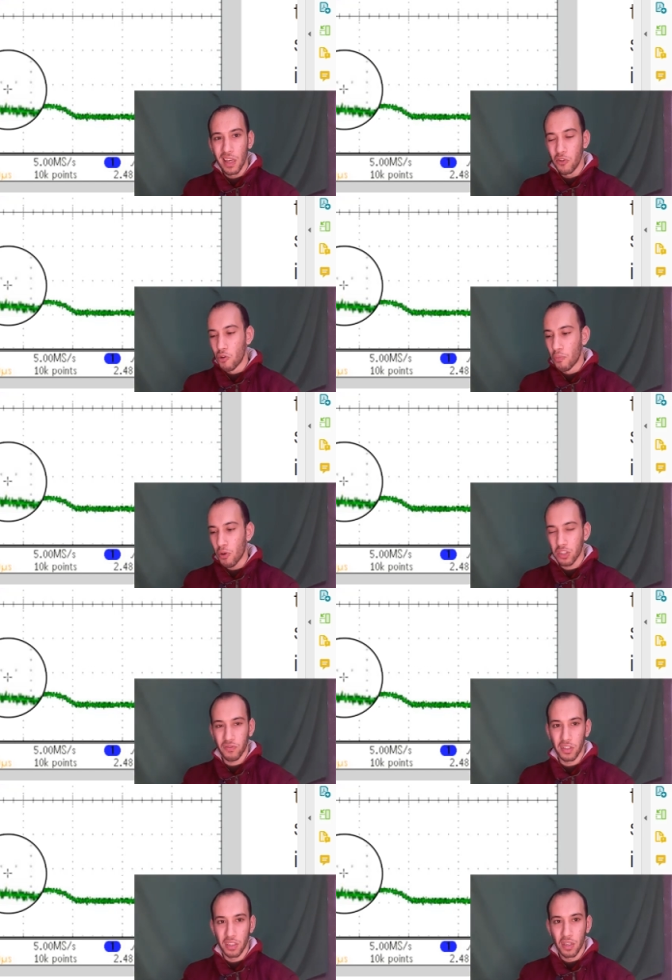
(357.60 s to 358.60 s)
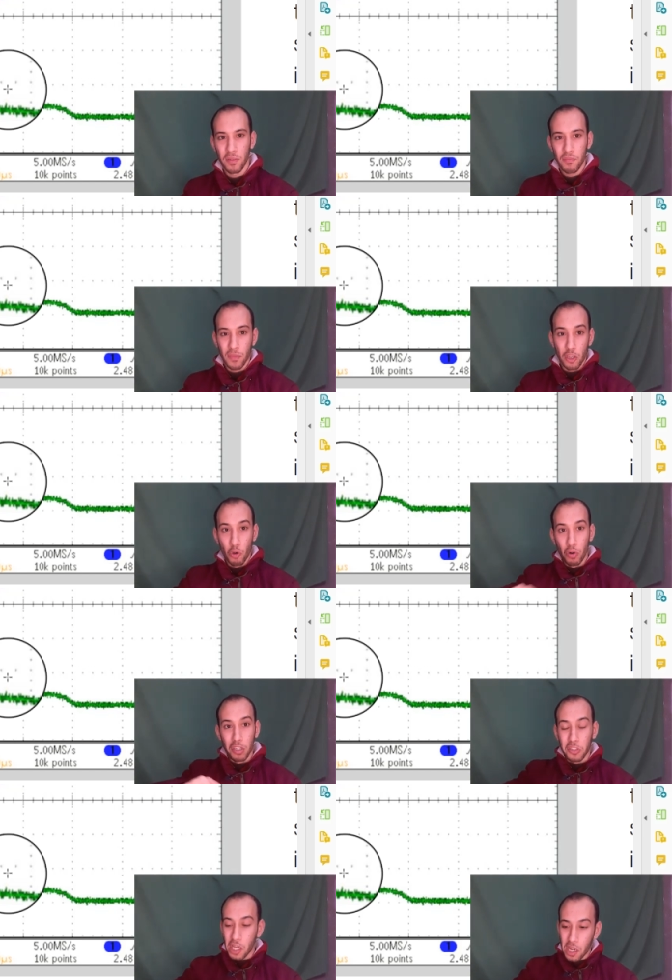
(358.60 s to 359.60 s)
your MOSFET. You
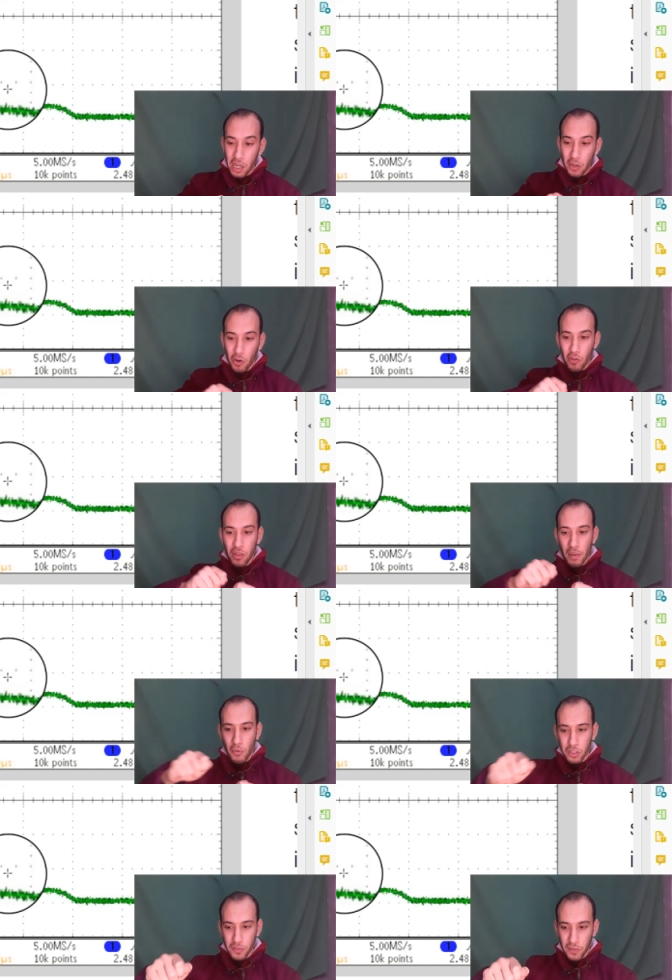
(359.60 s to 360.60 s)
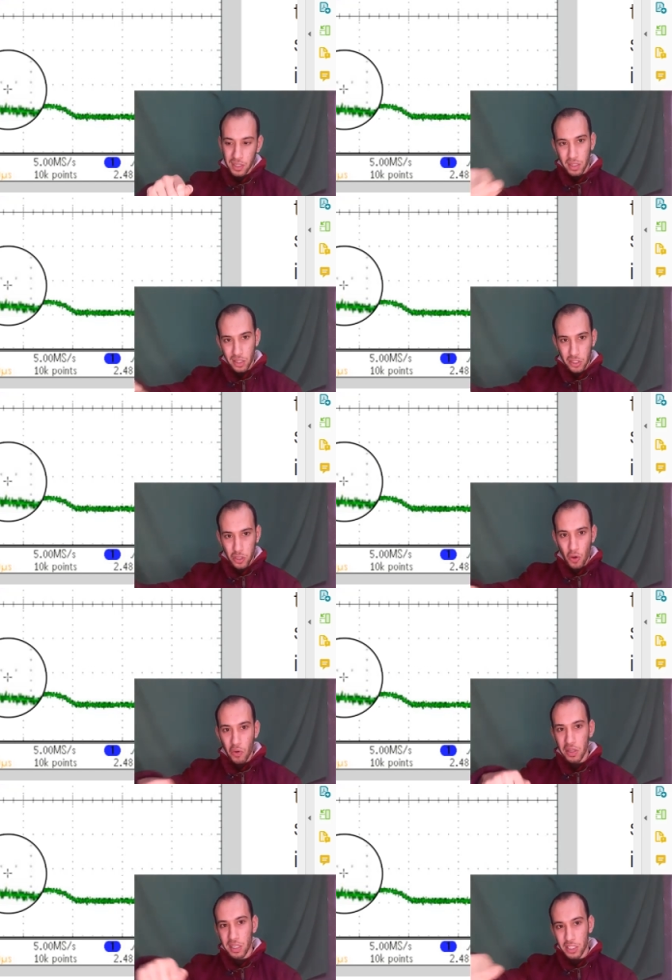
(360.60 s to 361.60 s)
will turn on the MOSFET
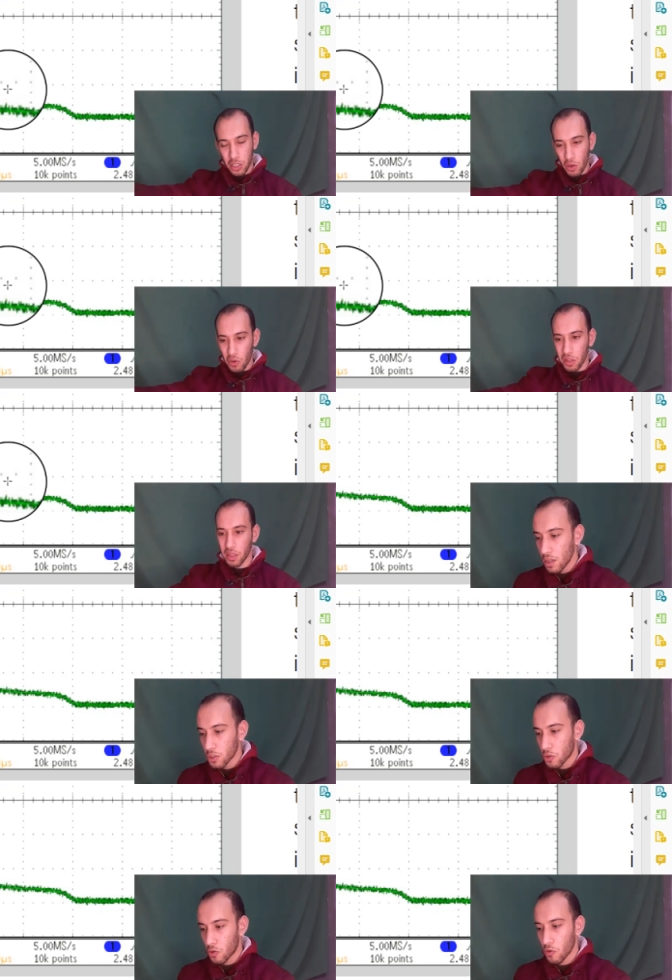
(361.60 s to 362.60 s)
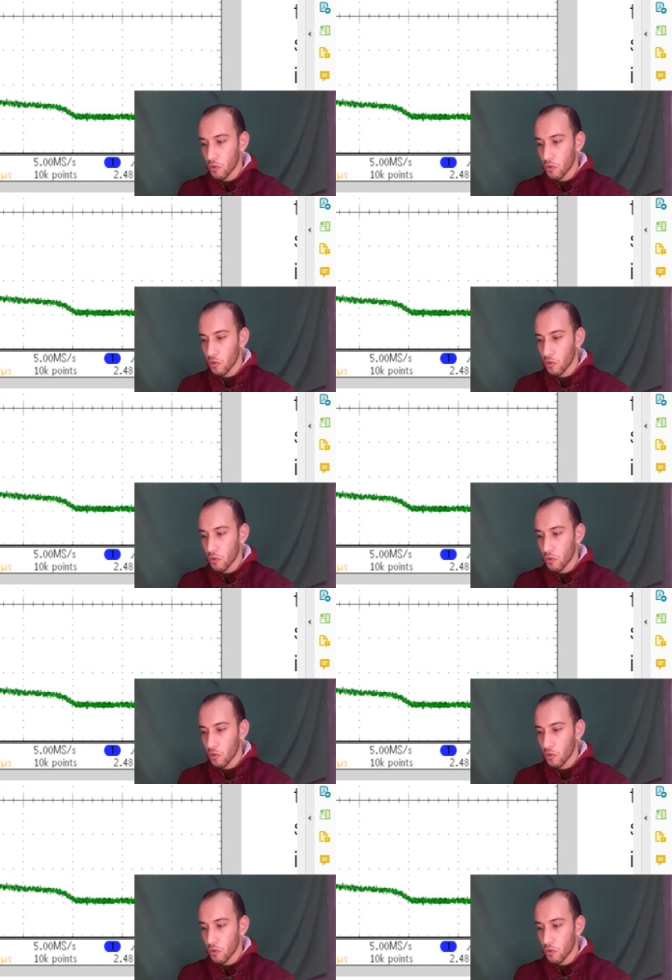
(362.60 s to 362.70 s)
slowly. So